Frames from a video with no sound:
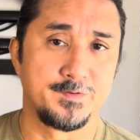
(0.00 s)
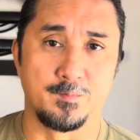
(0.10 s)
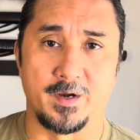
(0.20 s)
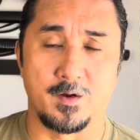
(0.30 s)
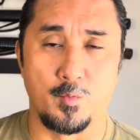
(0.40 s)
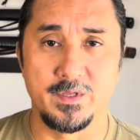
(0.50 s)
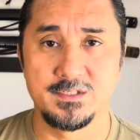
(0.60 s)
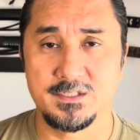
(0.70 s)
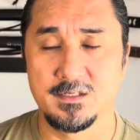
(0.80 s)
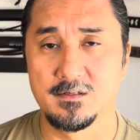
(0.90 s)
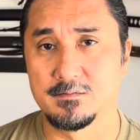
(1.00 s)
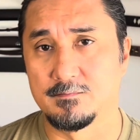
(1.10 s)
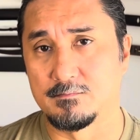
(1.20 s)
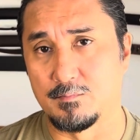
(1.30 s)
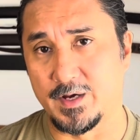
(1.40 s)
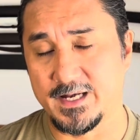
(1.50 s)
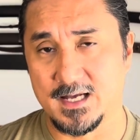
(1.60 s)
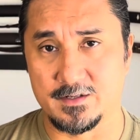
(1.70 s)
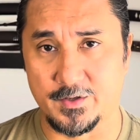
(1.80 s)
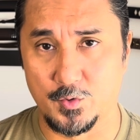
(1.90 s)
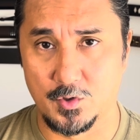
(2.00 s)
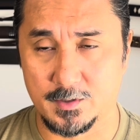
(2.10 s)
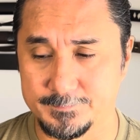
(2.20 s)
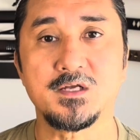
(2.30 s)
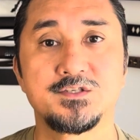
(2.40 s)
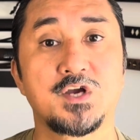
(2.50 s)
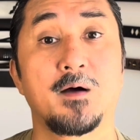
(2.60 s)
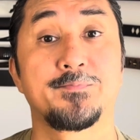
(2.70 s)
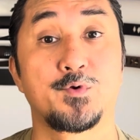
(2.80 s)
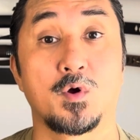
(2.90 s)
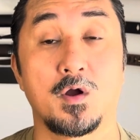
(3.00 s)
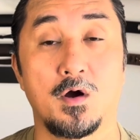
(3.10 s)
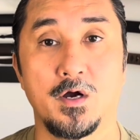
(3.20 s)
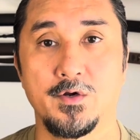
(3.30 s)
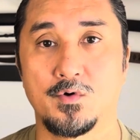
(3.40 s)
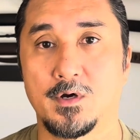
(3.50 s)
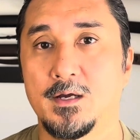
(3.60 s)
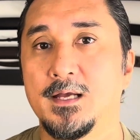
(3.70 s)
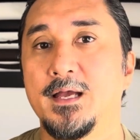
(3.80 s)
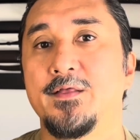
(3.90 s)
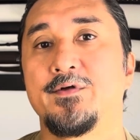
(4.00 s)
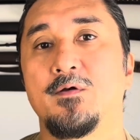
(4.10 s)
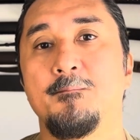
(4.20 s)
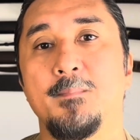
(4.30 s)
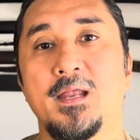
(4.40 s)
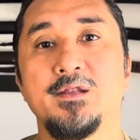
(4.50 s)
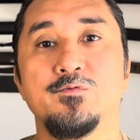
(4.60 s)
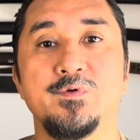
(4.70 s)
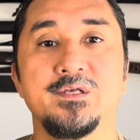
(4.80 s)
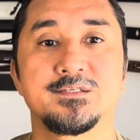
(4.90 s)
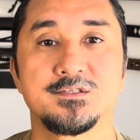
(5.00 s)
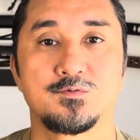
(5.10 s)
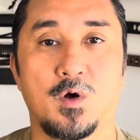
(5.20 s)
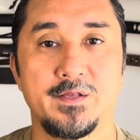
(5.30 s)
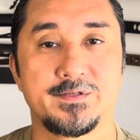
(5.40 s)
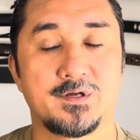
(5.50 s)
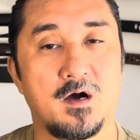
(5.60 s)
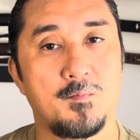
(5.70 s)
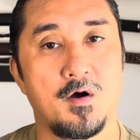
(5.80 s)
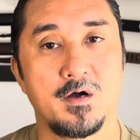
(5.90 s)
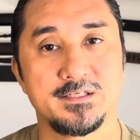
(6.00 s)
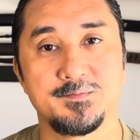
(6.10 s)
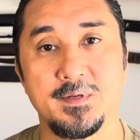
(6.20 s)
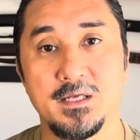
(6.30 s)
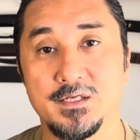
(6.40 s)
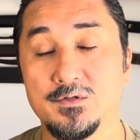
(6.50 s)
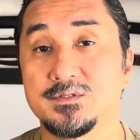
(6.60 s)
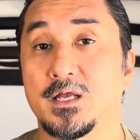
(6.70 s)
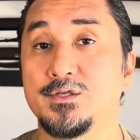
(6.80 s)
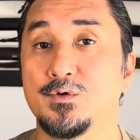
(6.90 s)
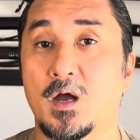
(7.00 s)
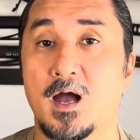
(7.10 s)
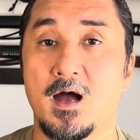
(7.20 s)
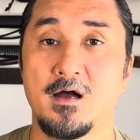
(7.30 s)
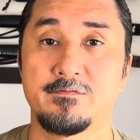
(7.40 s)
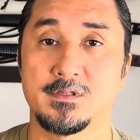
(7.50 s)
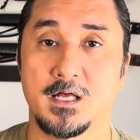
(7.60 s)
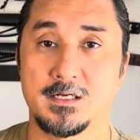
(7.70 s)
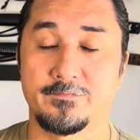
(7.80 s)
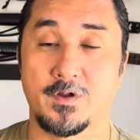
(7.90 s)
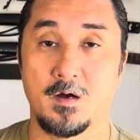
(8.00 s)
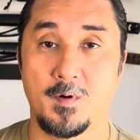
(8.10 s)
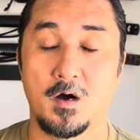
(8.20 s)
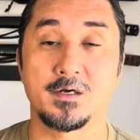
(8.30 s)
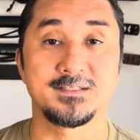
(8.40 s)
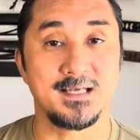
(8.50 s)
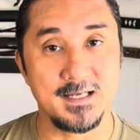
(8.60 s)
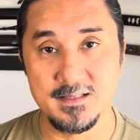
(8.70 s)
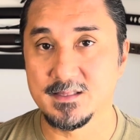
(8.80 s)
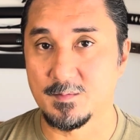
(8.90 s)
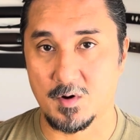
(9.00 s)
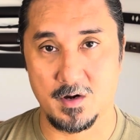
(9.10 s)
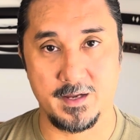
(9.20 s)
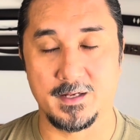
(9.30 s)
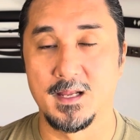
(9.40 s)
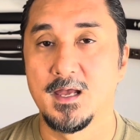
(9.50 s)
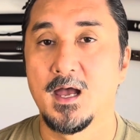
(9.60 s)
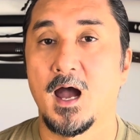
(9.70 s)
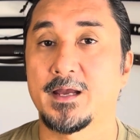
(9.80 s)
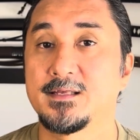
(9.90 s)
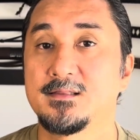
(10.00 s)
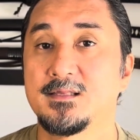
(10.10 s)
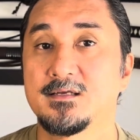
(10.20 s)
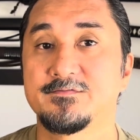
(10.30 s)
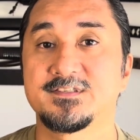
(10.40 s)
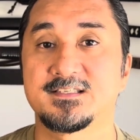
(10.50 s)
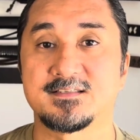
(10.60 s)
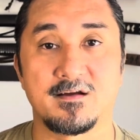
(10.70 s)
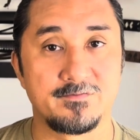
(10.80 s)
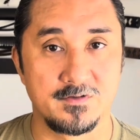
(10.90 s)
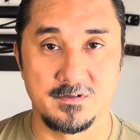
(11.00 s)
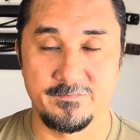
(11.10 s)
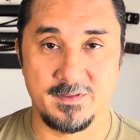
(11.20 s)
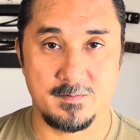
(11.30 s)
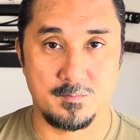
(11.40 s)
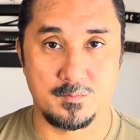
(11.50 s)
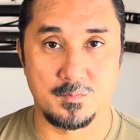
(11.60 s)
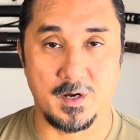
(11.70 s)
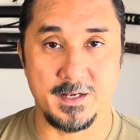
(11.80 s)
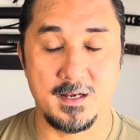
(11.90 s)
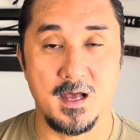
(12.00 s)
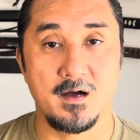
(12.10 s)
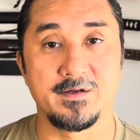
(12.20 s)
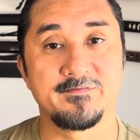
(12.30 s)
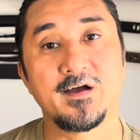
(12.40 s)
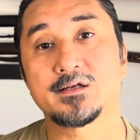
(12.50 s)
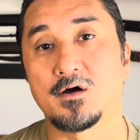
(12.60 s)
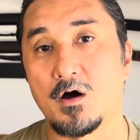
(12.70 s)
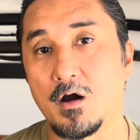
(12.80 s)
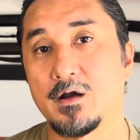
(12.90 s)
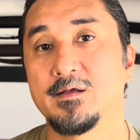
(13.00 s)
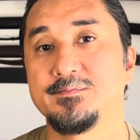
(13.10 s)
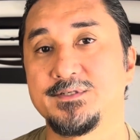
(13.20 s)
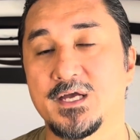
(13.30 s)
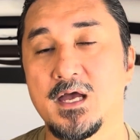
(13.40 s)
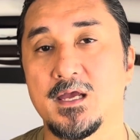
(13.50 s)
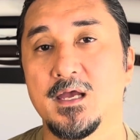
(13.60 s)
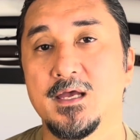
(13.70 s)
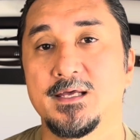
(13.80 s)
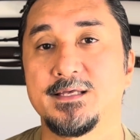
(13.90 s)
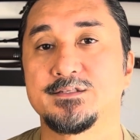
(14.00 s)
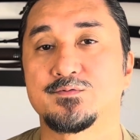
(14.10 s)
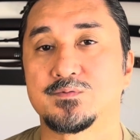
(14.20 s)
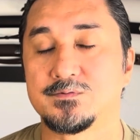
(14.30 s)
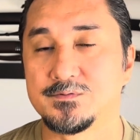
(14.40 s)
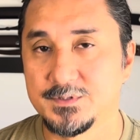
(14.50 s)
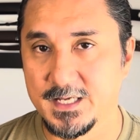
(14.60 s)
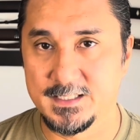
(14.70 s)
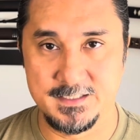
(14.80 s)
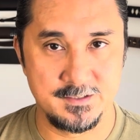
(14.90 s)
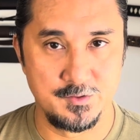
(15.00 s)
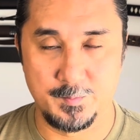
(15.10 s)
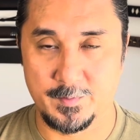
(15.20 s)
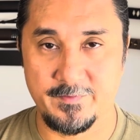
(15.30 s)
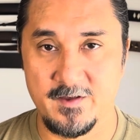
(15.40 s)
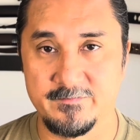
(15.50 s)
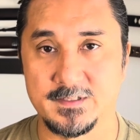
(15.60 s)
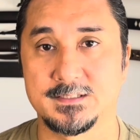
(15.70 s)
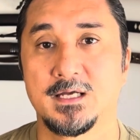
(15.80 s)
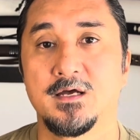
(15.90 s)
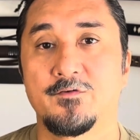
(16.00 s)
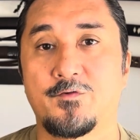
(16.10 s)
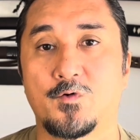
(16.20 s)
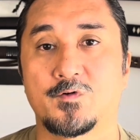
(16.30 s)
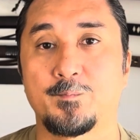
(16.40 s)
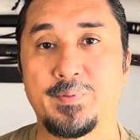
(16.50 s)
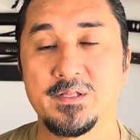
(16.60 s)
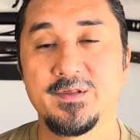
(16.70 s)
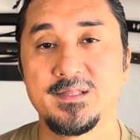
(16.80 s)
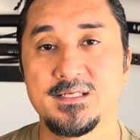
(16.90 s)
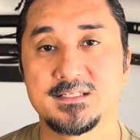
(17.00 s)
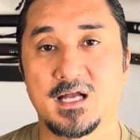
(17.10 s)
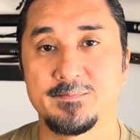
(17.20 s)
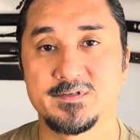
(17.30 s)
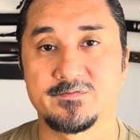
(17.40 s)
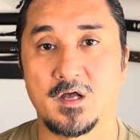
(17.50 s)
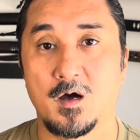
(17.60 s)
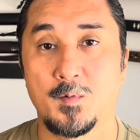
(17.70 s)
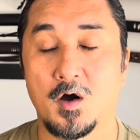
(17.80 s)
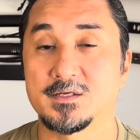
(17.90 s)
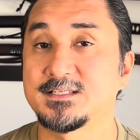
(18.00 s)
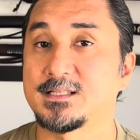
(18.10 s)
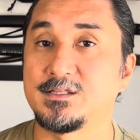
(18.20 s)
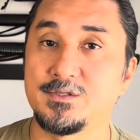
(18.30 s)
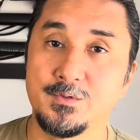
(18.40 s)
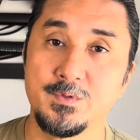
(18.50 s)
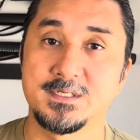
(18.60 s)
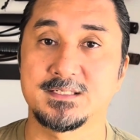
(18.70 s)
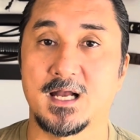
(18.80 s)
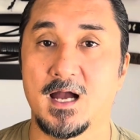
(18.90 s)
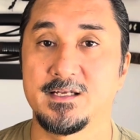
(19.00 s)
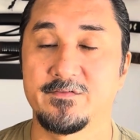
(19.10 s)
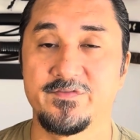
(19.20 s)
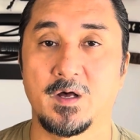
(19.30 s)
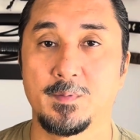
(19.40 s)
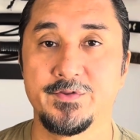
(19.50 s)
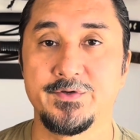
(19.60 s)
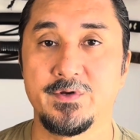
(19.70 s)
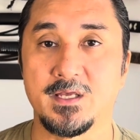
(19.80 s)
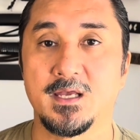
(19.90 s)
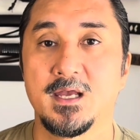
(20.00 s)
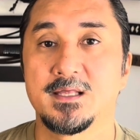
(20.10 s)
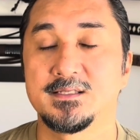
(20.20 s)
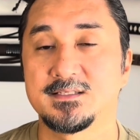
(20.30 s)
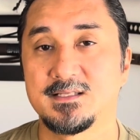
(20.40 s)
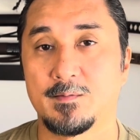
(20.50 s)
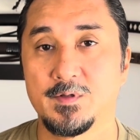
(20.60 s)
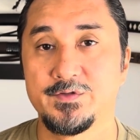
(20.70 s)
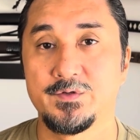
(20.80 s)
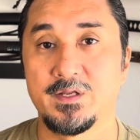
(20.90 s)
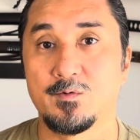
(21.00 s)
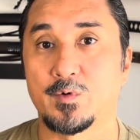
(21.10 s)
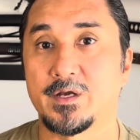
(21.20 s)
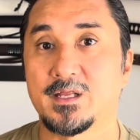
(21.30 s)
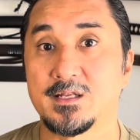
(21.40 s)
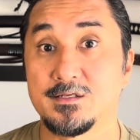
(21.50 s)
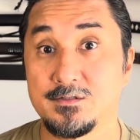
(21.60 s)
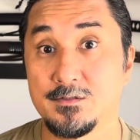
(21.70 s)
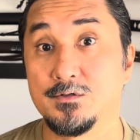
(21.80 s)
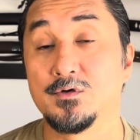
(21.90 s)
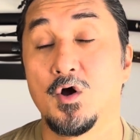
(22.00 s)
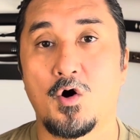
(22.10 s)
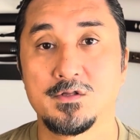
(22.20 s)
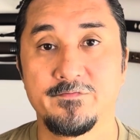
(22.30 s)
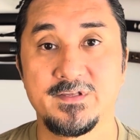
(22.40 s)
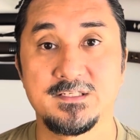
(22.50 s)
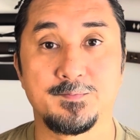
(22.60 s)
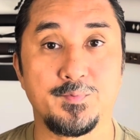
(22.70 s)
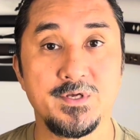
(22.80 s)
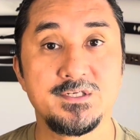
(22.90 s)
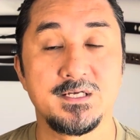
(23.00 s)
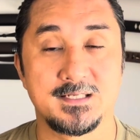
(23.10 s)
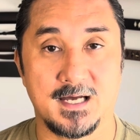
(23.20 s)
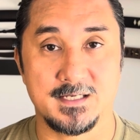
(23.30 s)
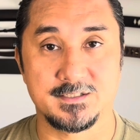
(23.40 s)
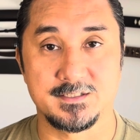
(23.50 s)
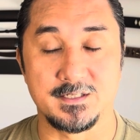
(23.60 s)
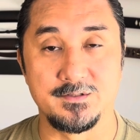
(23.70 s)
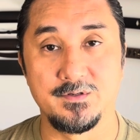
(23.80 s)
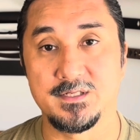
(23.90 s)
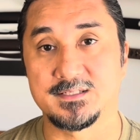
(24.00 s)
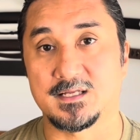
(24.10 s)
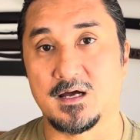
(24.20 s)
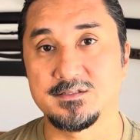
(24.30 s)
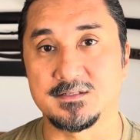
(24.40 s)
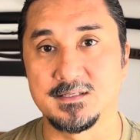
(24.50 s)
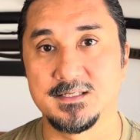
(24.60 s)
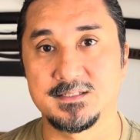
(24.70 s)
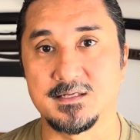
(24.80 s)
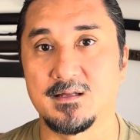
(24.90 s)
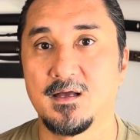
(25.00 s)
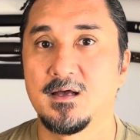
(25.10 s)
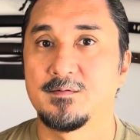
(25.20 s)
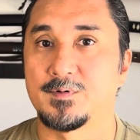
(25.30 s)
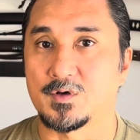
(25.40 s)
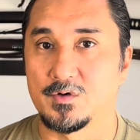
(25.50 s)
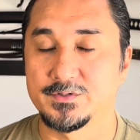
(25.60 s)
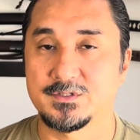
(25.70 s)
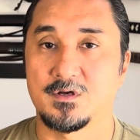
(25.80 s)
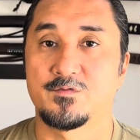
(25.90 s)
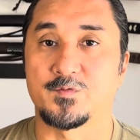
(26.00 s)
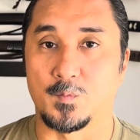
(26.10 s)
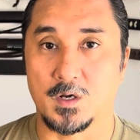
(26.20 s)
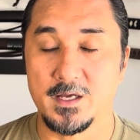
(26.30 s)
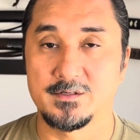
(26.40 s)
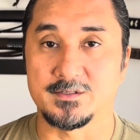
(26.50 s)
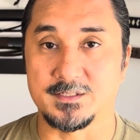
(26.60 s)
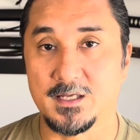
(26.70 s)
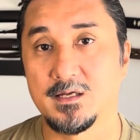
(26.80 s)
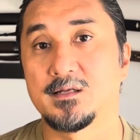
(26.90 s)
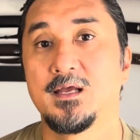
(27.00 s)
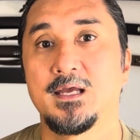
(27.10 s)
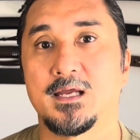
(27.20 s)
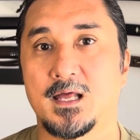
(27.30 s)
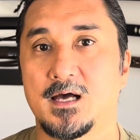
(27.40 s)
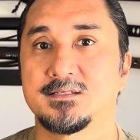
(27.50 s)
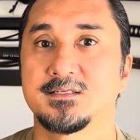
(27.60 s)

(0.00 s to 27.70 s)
to break a windshield, break down a door, chop through a car door. There are many reasons why the tomahawk is being used, and you have a lot of tomahawks in the market. I can think of several of them right now. In fact, RMJ is really super famous for building these types of tomahawks that do this kind of double duty. This double duty where it can do all of these breaching tasks and duties that I just listed, but also, from what I understand, it has a